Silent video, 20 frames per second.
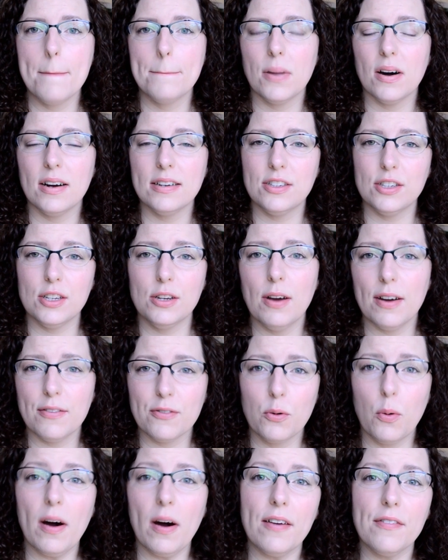But I do have
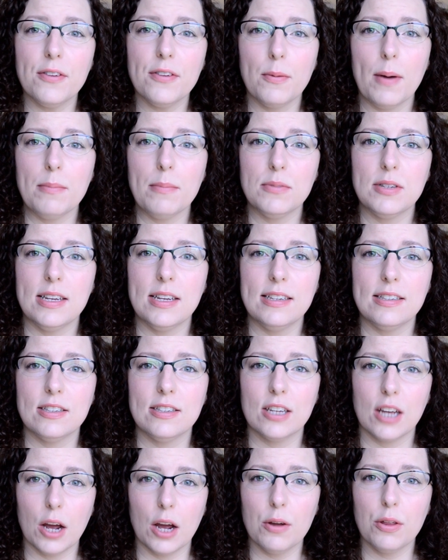quite a few empties
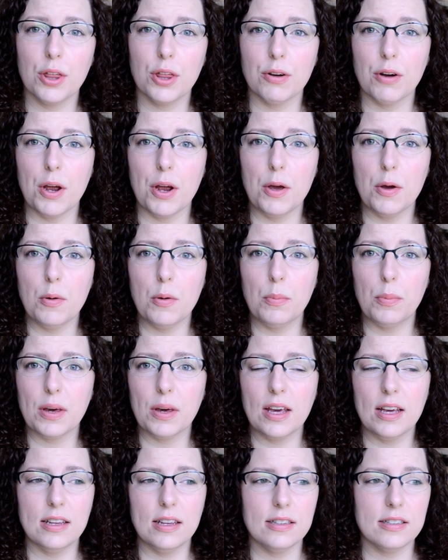to go through
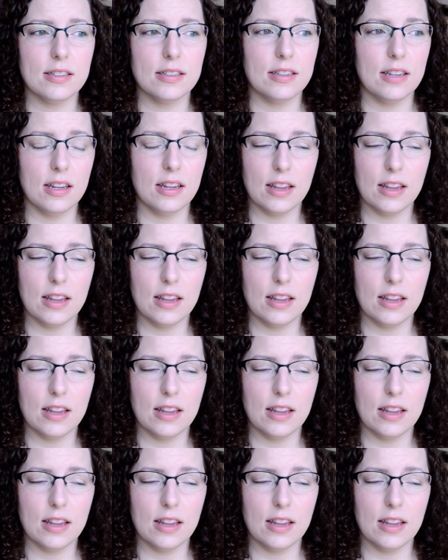because